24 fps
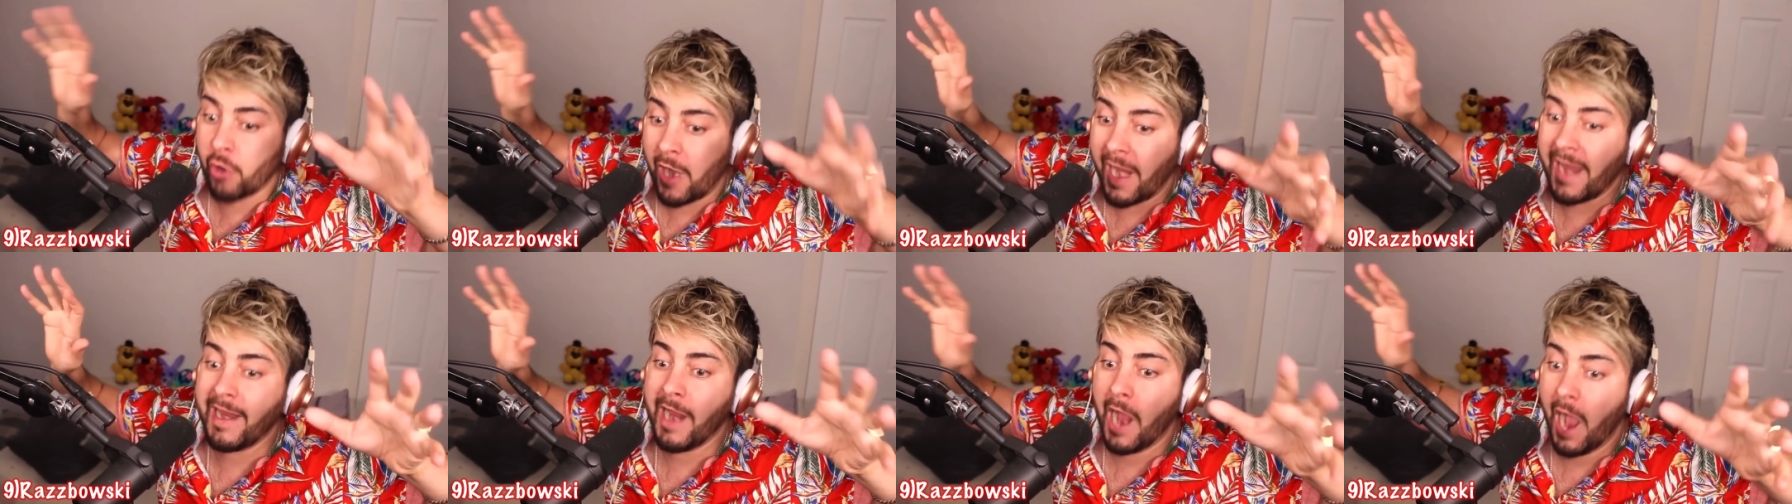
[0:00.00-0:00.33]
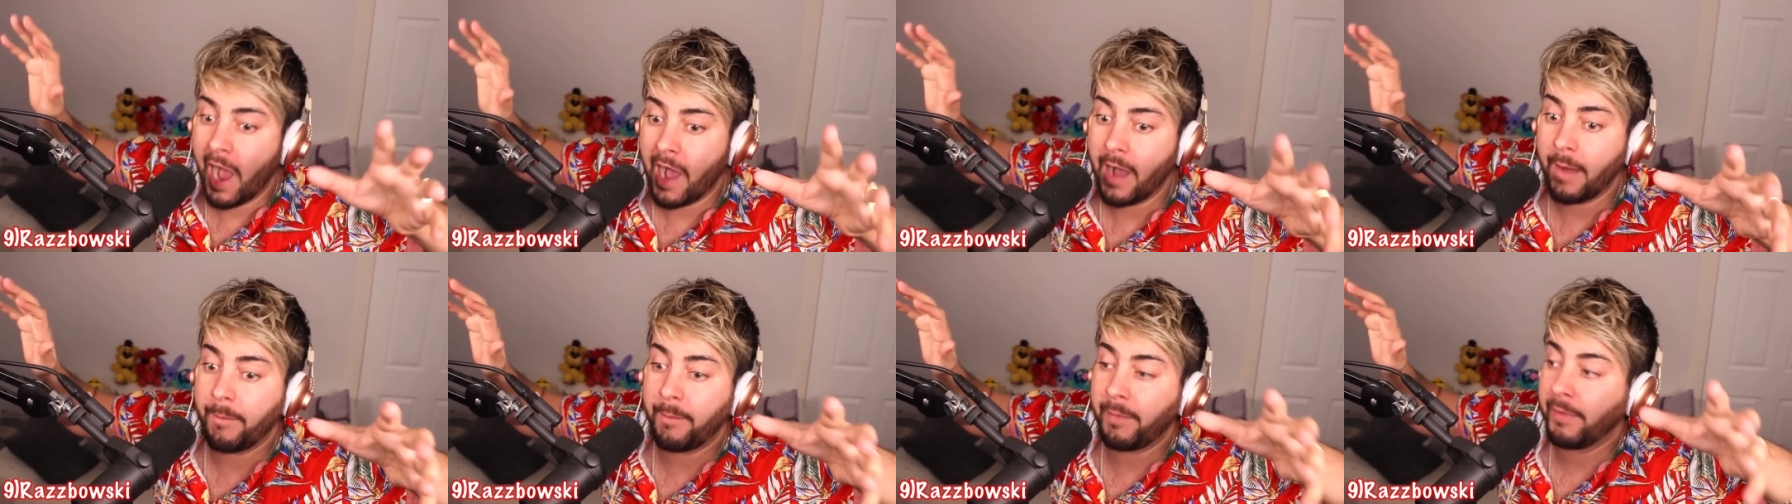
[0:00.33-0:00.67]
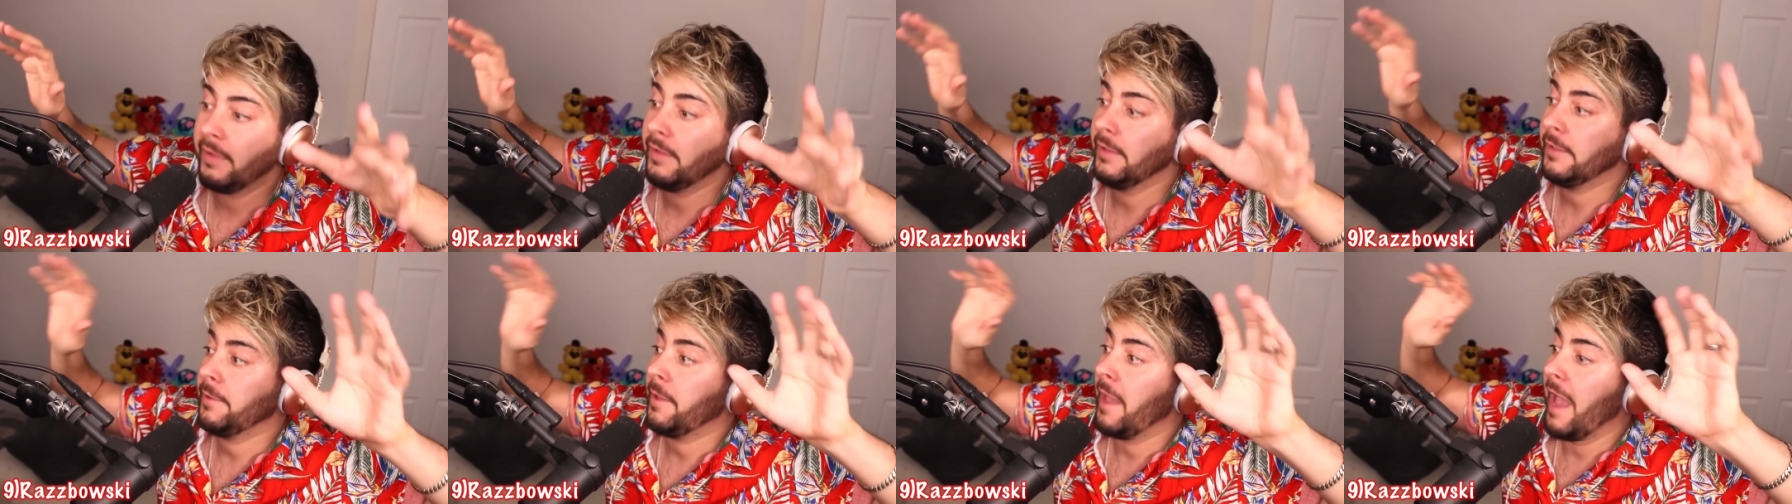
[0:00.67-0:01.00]
straight up
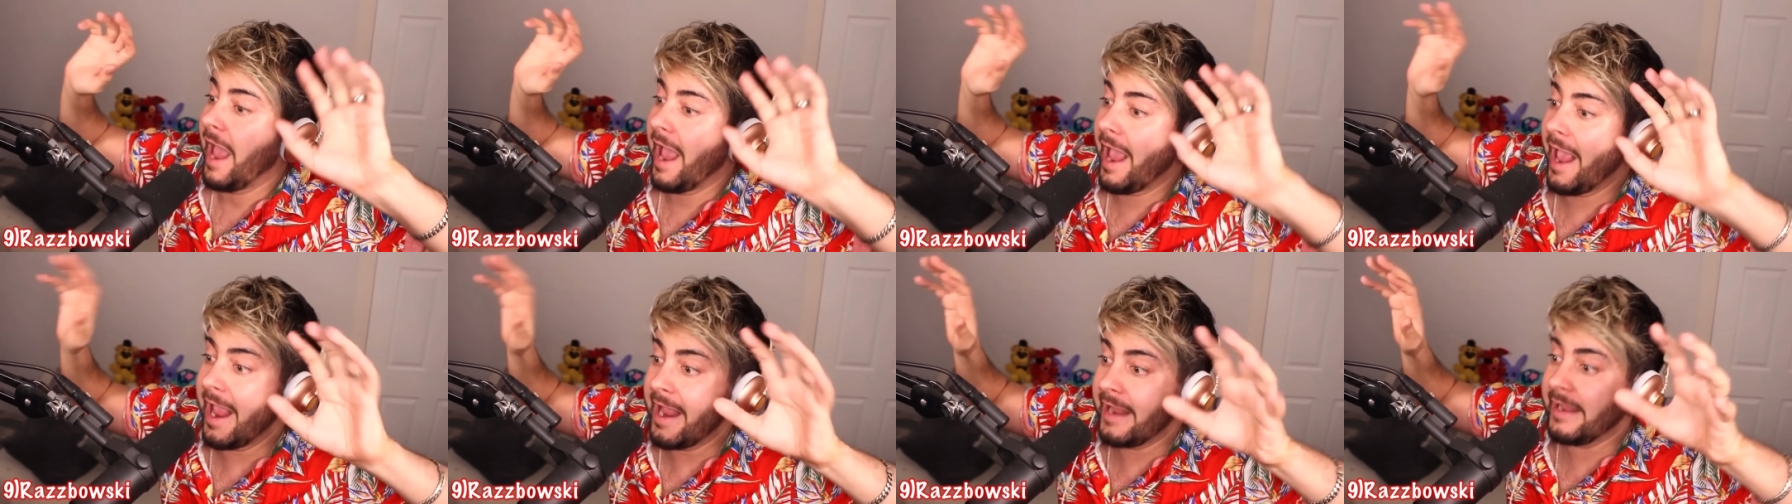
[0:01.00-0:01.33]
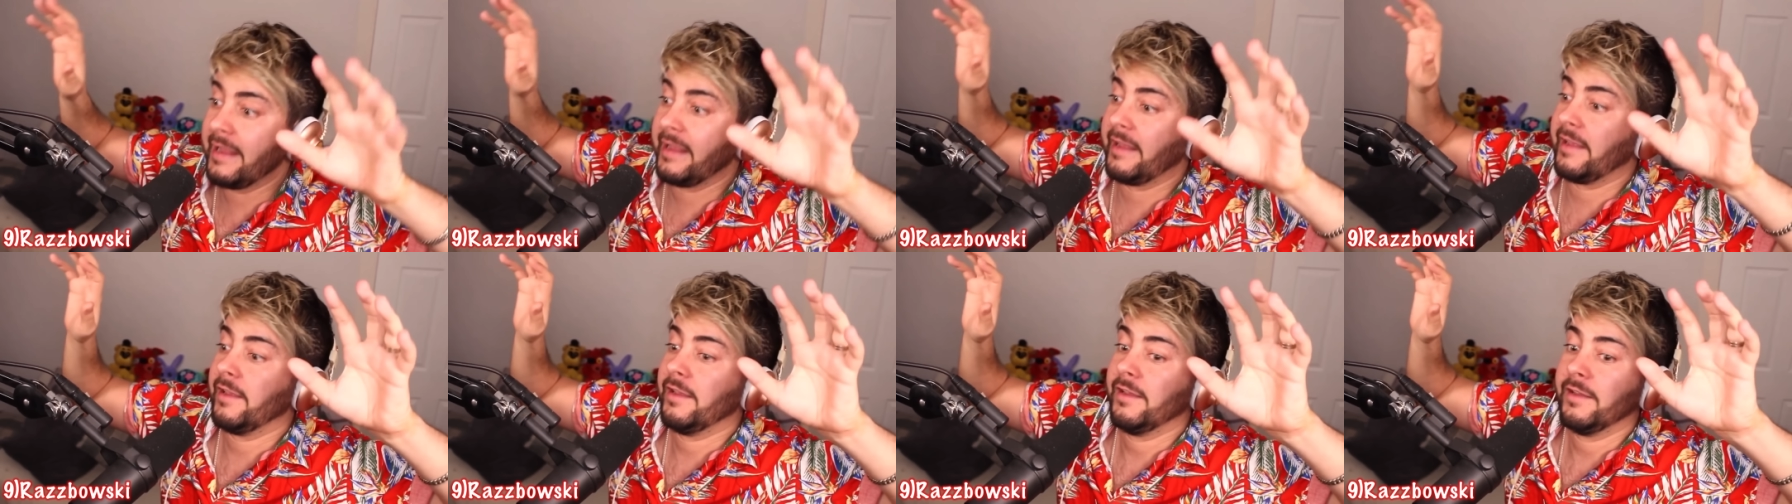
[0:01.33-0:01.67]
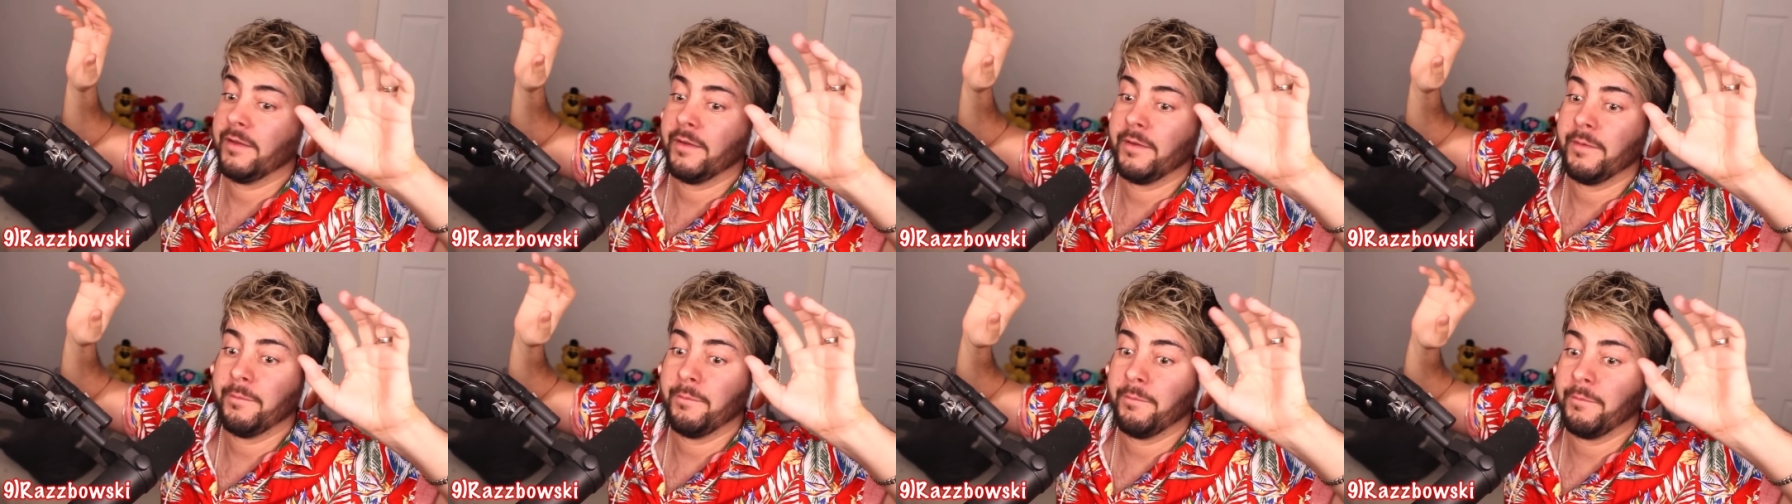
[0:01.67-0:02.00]
ate
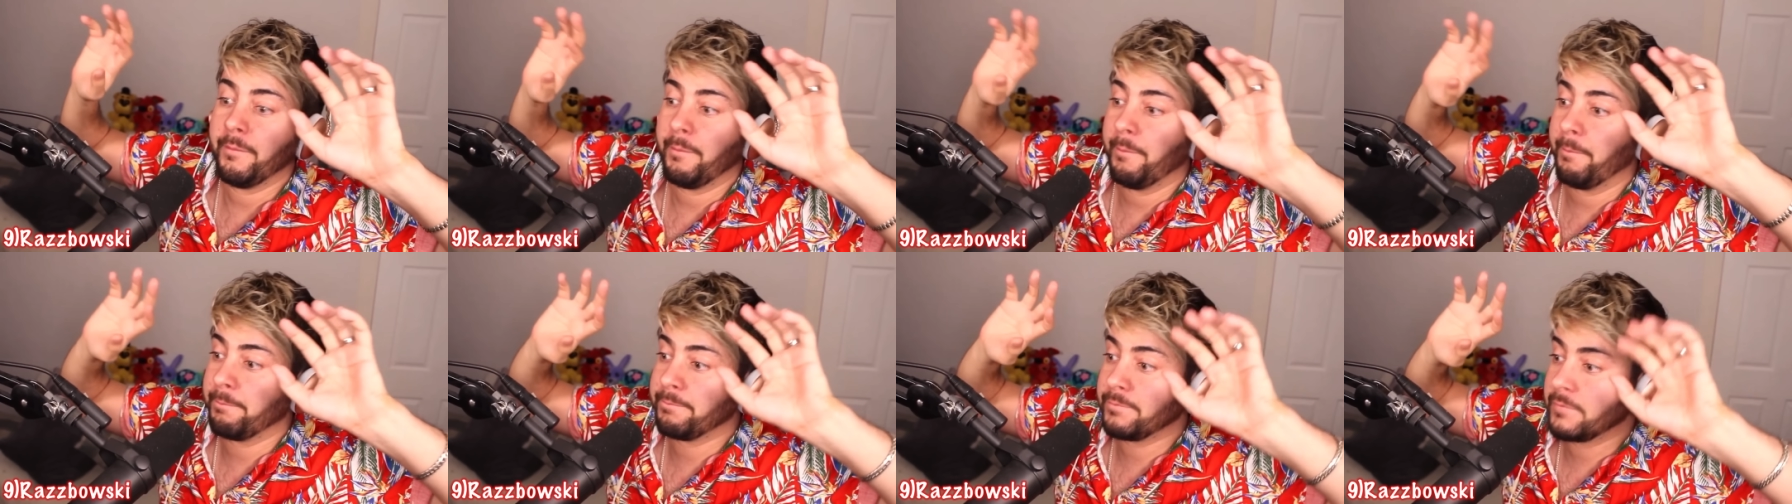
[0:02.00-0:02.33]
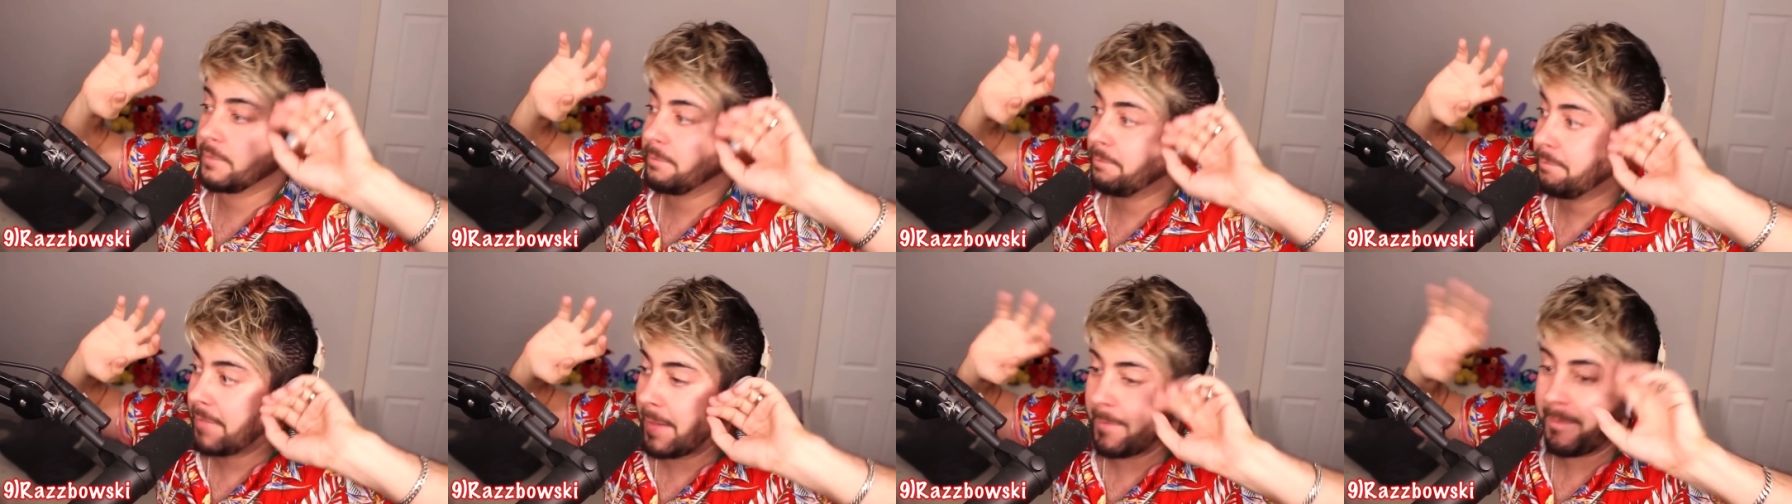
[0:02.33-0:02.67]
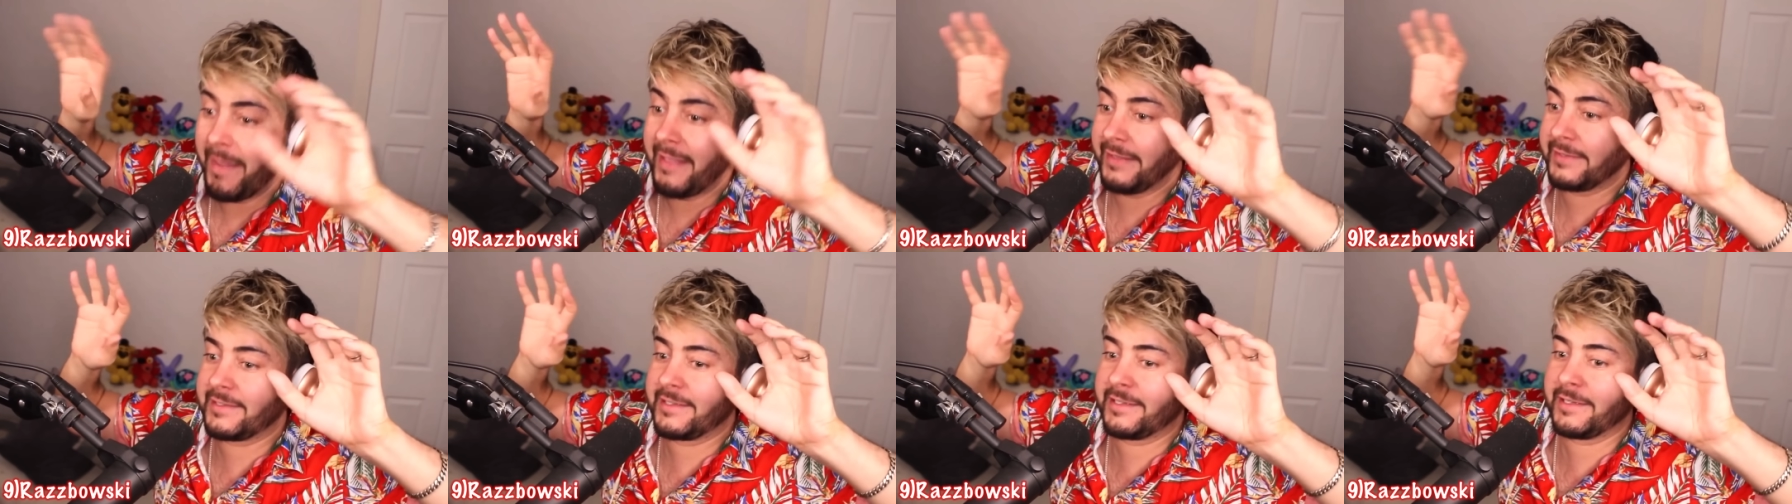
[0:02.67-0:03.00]
my
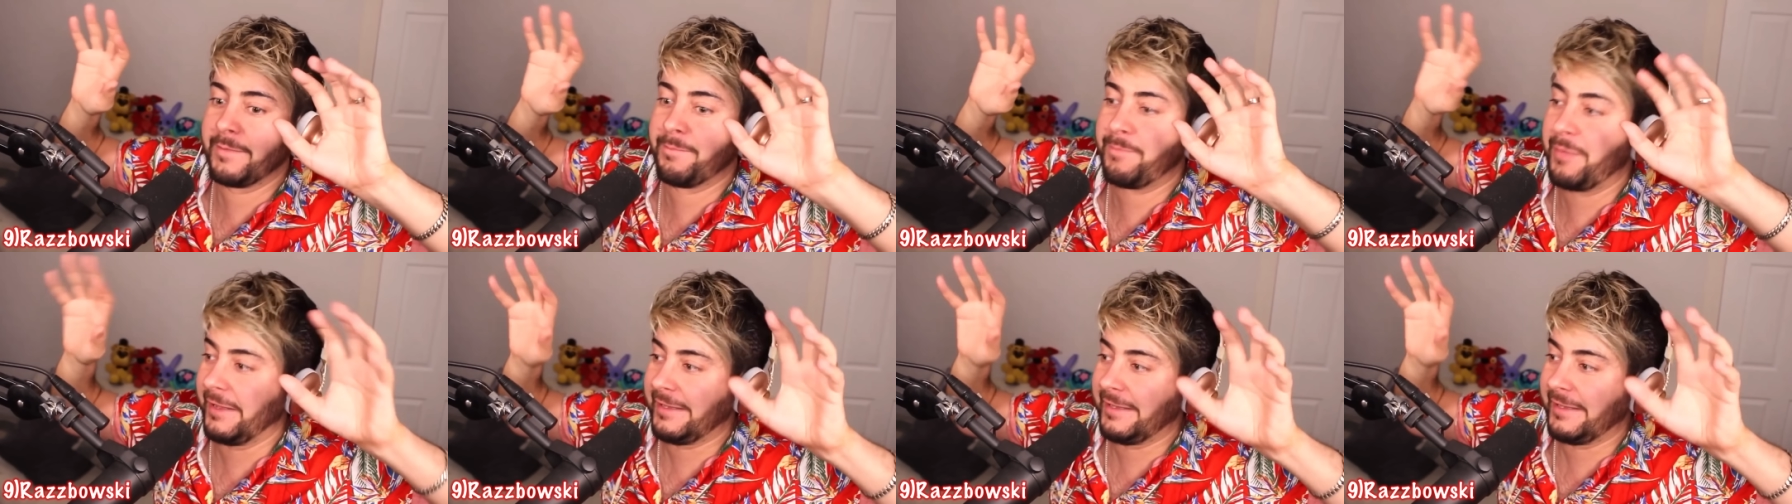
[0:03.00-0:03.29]
bits and